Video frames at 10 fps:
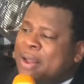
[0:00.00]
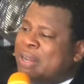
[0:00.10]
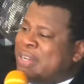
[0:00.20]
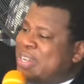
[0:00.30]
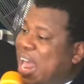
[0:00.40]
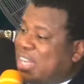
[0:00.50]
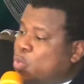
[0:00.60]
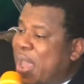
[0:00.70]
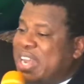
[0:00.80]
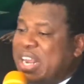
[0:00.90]
that's
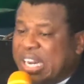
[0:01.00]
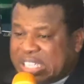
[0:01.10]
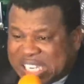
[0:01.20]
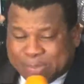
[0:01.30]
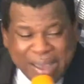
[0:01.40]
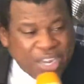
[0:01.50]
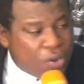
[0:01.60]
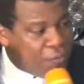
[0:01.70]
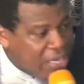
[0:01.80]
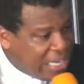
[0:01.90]
where the richest man in your
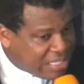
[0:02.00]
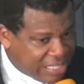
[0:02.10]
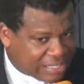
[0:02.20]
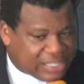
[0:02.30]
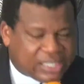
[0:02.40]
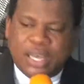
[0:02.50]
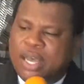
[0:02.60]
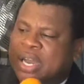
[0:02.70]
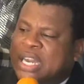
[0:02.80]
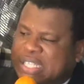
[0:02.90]
village is.
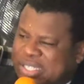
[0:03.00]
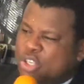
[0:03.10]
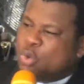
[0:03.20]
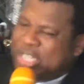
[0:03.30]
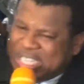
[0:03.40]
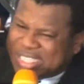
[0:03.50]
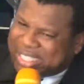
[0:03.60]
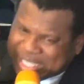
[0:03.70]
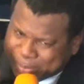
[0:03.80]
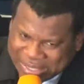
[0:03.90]
Listen, you need
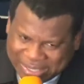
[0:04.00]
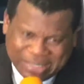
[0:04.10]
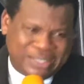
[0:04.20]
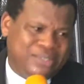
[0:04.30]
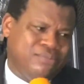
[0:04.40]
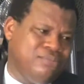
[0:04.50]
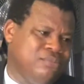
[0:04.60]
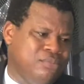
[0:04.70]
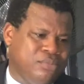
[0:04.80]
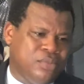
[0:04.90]
this message.
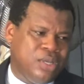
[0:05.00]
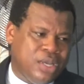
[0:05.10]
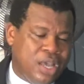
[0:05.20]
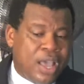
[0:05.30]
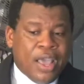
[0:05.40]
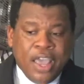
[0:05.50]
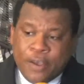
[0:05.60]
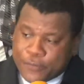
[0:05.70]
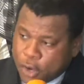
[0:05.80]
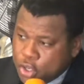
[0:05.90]

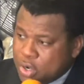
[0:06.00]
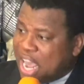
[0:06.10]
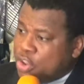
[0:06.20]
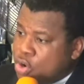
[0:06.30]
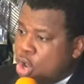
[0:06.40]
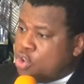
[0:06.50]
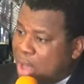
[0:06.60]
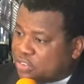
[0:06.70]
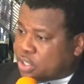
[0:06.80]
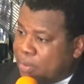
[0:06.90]
For you that you know you have
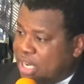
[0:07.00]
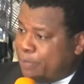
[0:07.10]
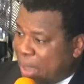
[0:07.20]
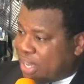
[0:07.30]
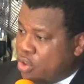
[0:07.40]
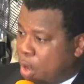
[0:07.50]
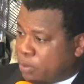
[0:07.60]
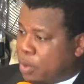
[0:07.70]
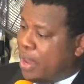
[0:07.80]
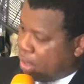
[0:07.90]
somebody backing you up
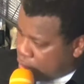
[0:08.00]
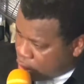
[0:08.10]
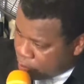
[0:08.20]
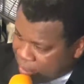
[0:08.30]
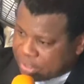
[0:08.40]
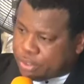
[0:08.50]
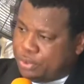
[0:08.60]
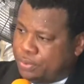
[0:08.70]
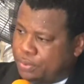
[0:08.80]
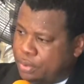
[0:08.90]
somewhere, God bless you.
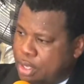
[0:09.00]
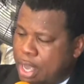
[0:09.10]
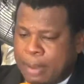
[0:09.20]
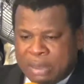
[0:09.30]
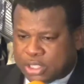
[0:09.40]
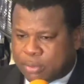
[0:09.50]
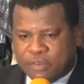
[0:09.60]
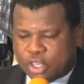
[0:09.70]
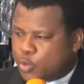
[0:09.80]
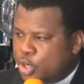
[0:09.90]
But some of
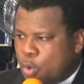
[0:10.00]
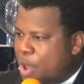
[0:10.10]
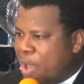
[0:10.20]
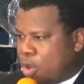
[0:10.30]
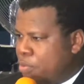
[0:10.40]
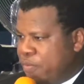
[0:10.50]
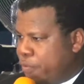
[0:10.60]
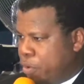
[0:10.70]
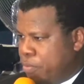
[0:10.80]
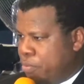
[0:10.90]
us, we know where we are coming from.
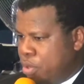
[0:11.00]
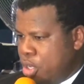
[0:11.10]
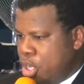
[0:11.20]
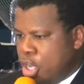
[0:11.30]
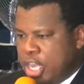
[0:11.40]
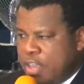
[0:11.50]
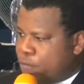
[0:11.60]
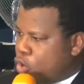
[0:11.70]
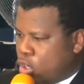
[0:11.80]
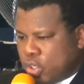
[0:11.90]
If
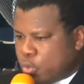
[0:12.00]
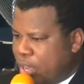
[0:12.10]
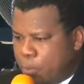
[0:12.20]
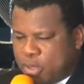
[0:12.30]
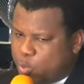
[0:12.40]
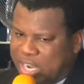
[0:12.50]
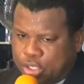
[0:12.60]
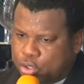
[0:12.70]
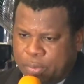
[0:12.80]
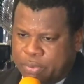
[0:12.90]
God doesn't help us, we're in trouble.